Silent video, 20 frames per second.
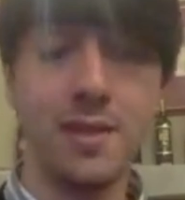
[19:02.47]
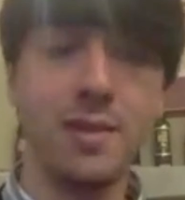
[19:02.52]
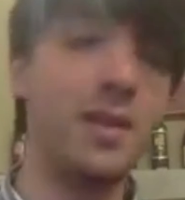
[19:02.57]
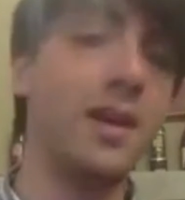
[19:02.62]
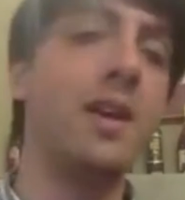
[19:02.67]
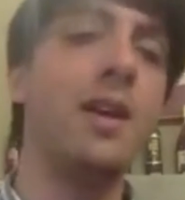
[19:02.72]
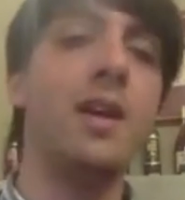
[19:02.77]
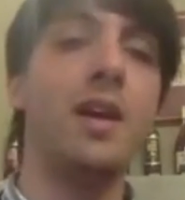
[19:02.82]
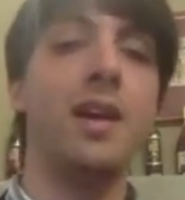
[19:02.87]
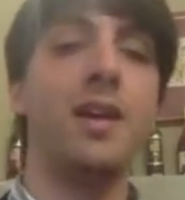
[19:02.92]
in,
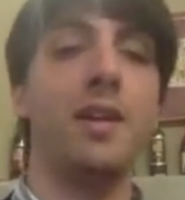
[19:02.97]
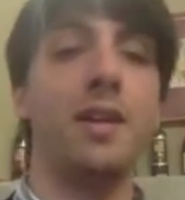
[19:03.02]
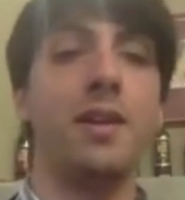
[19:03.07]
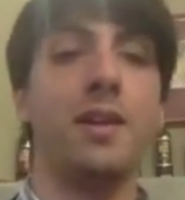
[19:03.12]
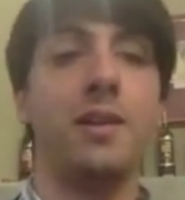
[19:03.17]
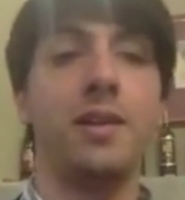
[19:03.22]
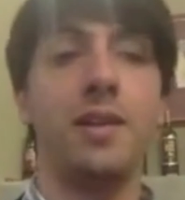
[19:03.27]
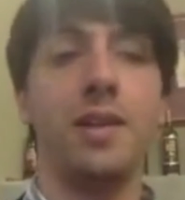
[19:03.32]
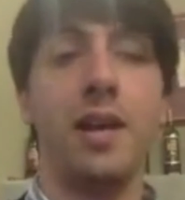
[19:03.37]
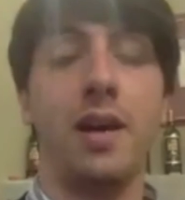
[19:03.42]

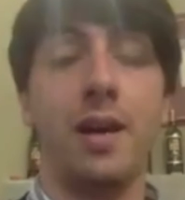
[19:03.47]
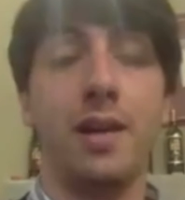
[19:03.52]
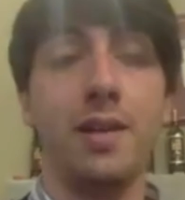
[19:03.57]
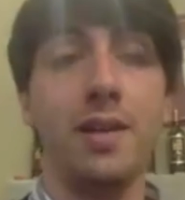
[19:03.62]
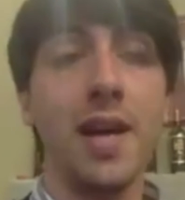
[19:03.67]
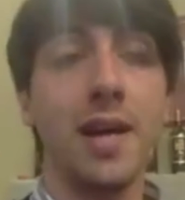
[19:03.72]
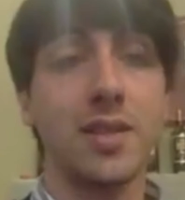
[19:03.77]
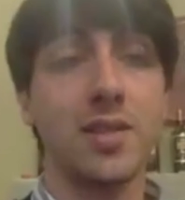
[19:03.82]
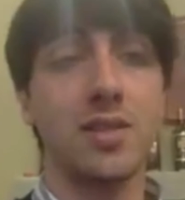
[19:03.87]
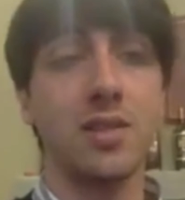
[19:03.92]
a, in a
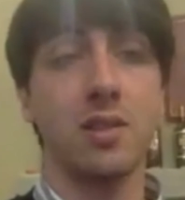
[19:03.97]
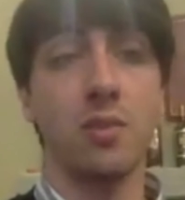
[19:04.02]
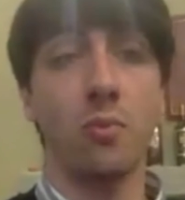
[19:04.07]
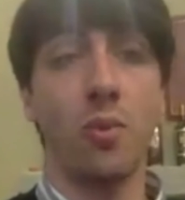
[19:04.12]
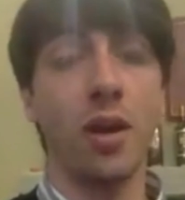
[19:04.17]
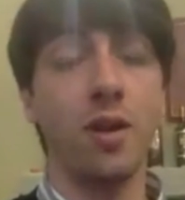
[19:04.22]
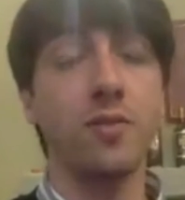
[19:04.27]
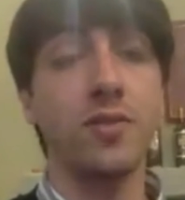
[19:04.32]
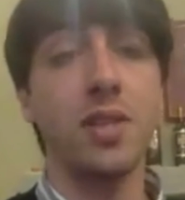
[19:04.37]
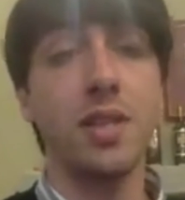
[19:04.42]
next
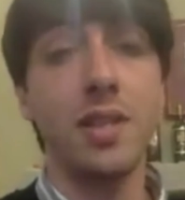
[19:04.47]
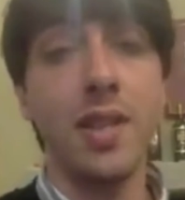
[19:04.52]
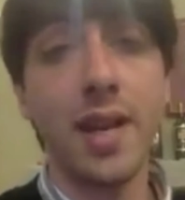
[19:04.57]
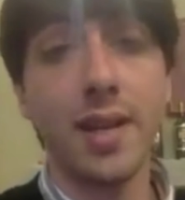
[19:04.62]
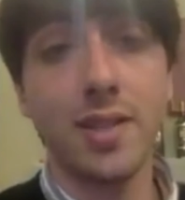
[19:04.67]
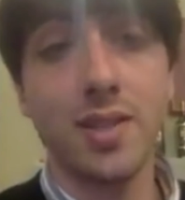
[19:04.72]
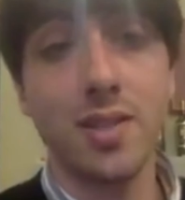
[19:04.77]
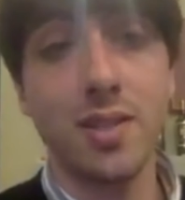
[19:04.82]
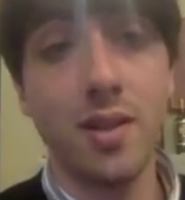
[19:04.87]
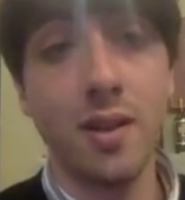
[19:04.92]
one of the
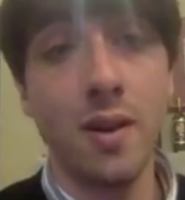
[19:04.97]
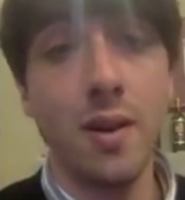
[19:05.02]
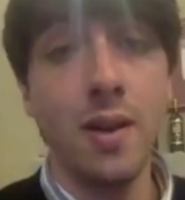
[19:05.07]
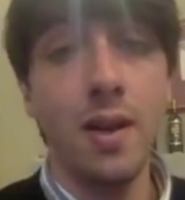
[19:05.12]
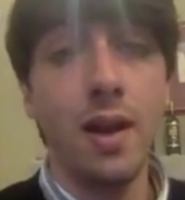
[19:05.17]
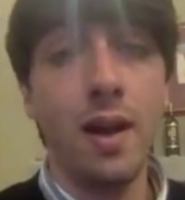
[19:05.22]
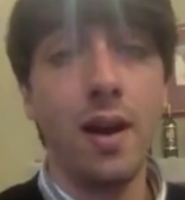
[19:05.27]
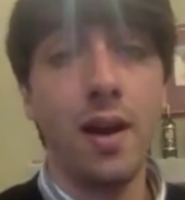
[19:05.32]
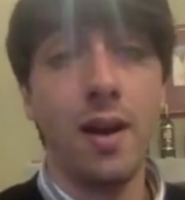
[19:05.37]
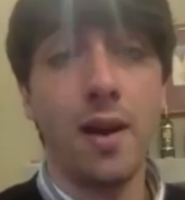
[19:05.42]
next uh,
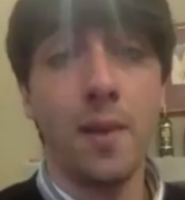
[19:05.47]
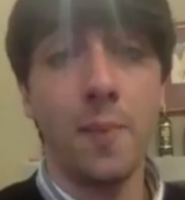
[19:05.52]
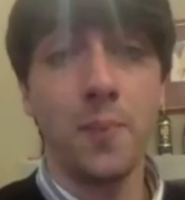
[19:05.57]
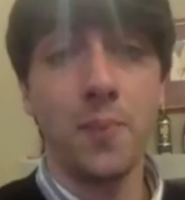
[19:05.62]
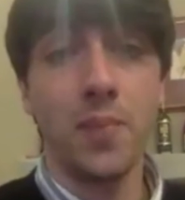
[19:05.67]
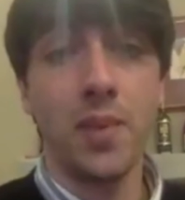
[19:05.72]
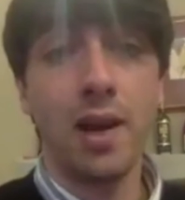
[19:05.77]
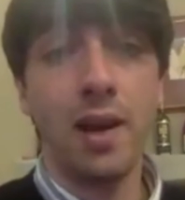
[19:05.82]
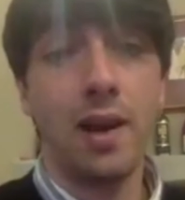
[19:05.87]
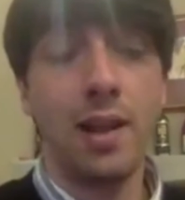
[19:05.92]

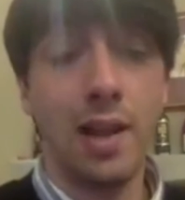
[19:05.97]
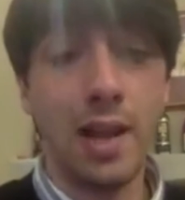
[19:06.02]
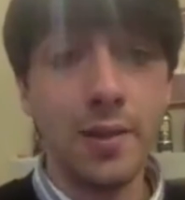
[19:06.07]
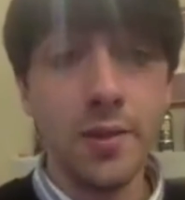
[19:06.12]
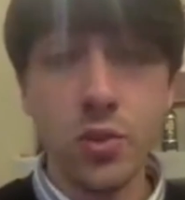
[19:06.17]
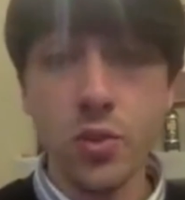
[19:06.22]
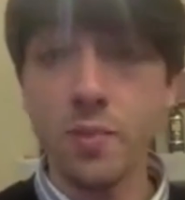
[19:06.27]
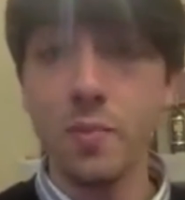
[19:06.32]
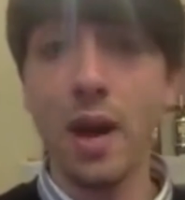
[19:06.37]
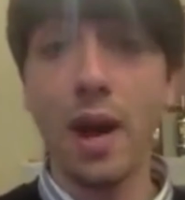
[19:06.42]
um, uh, live
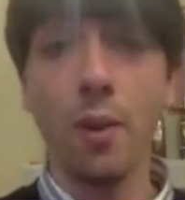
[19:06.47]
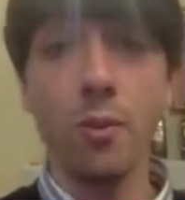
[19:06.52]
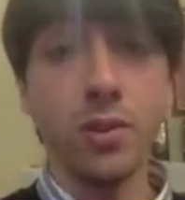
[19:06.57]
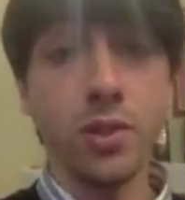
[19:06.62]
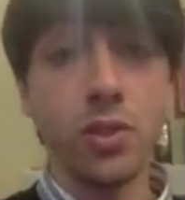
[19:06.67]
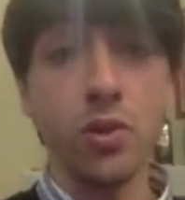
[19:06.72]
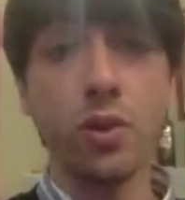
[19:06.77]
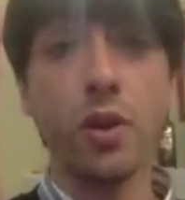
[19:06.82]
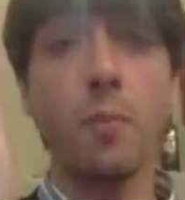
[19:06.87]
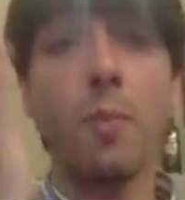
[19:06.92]
stream, I will
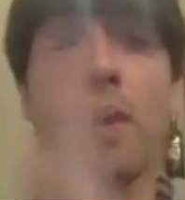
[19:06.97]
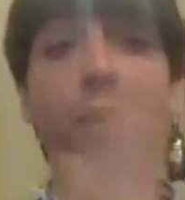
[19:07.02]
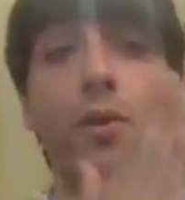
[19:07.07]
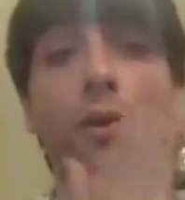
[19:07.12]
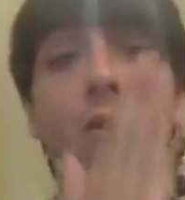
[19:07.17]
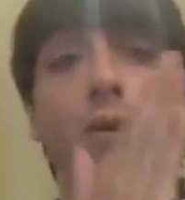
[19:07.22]
talk about